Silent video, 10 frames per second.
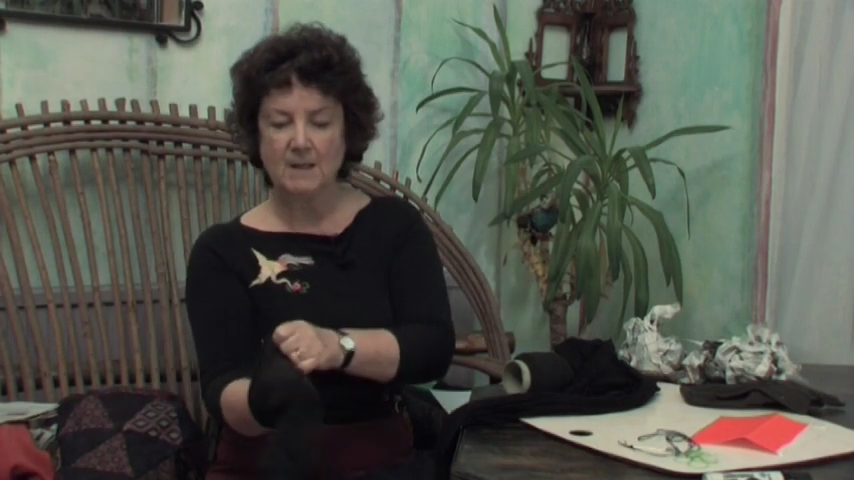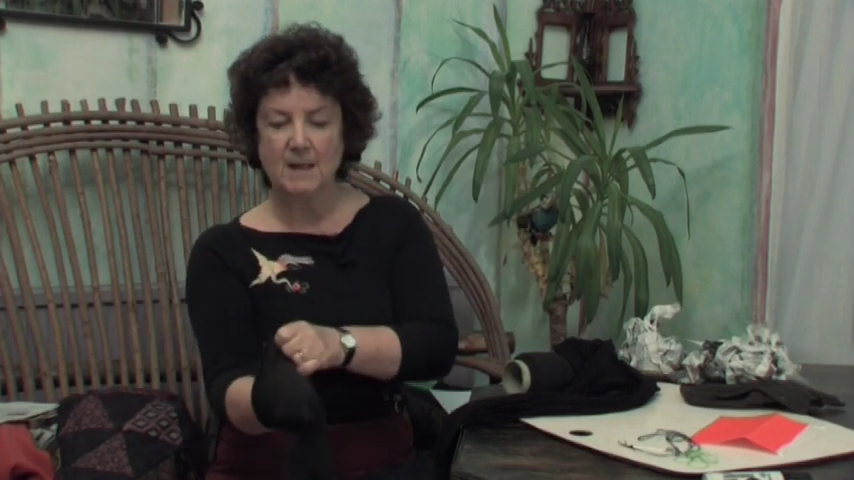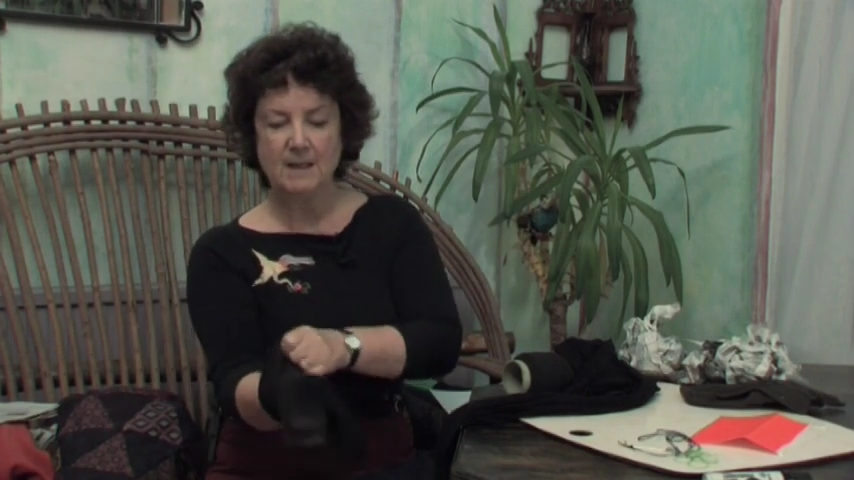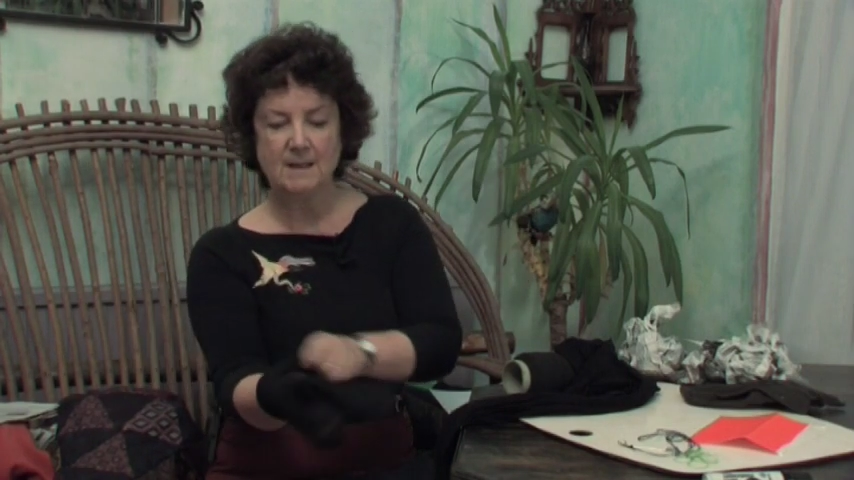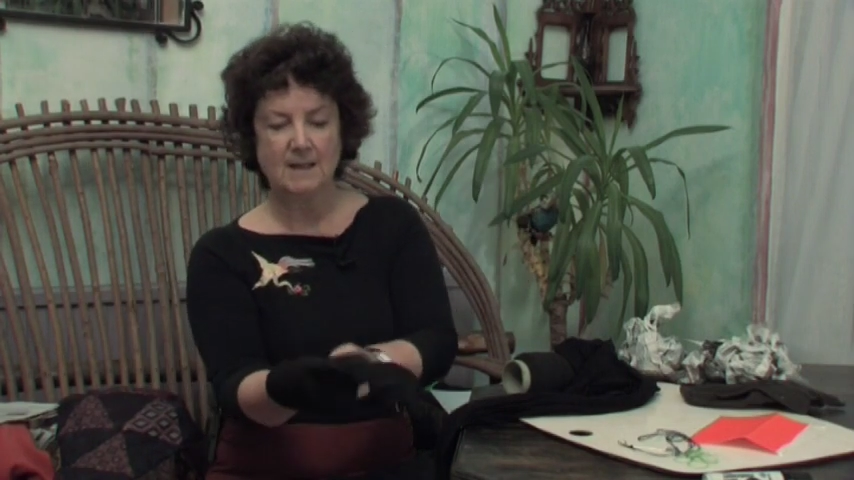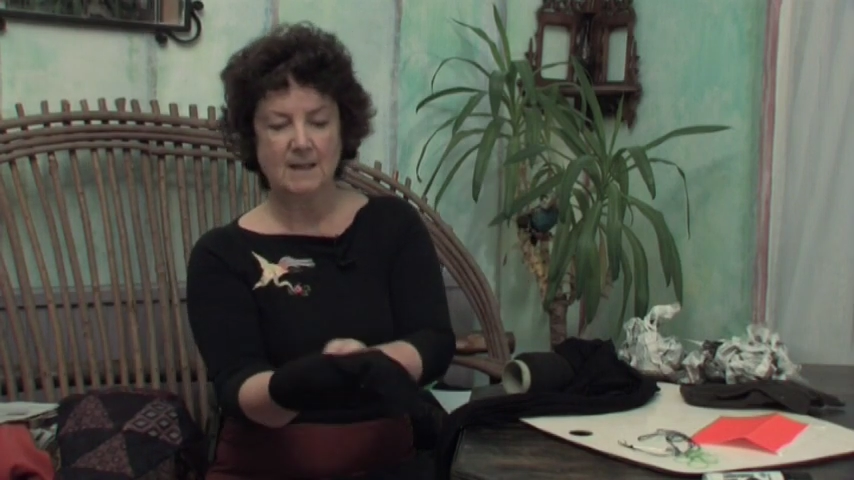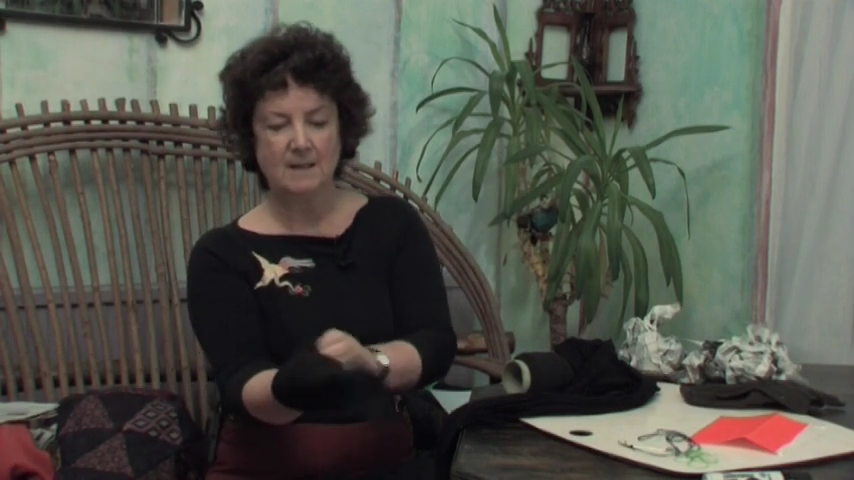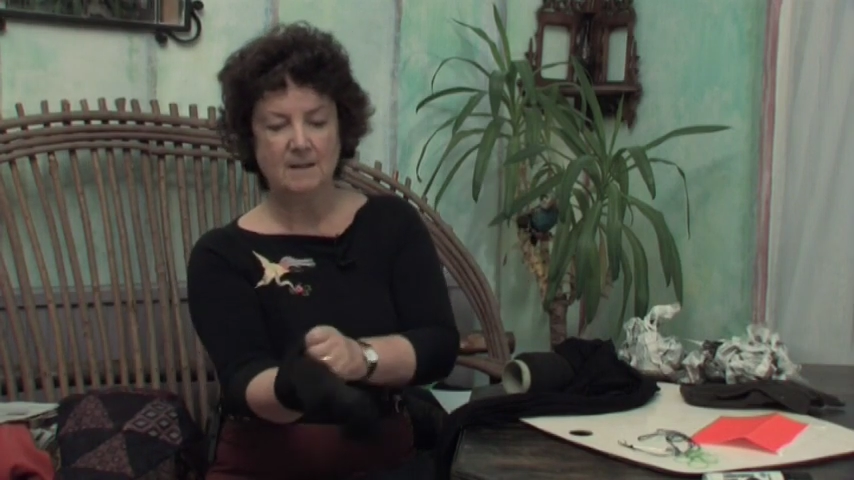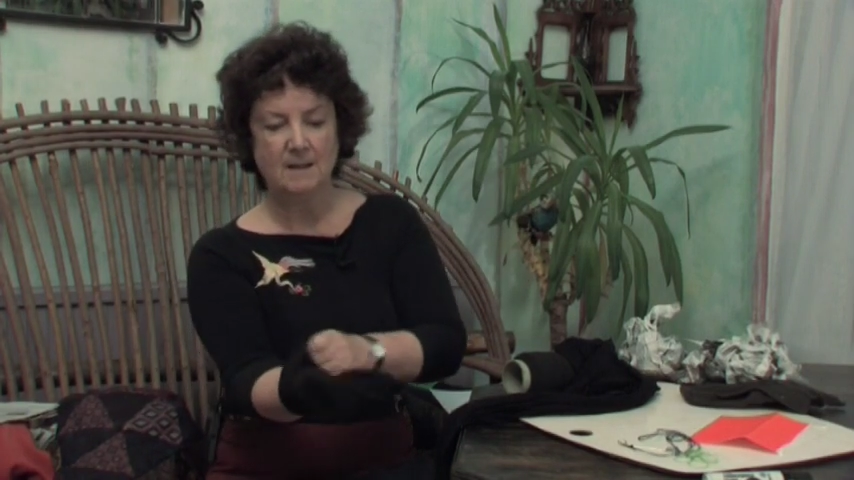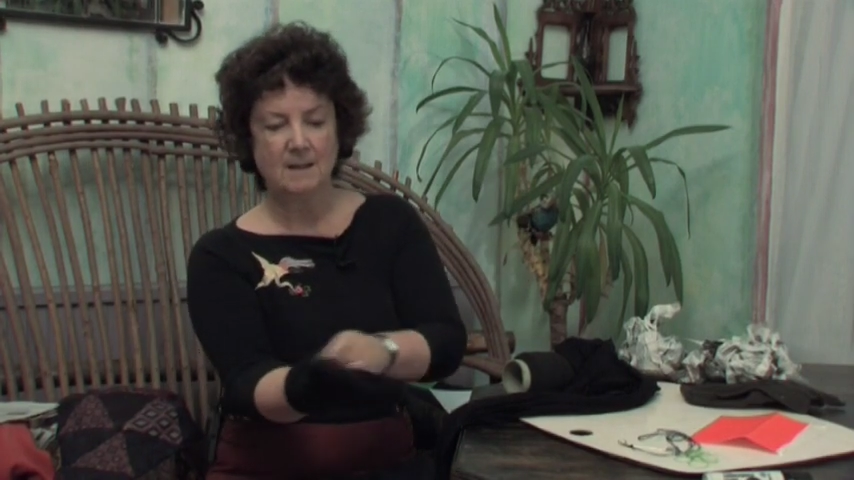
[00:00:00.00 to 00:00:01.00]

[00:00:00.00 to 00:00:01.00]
your hand in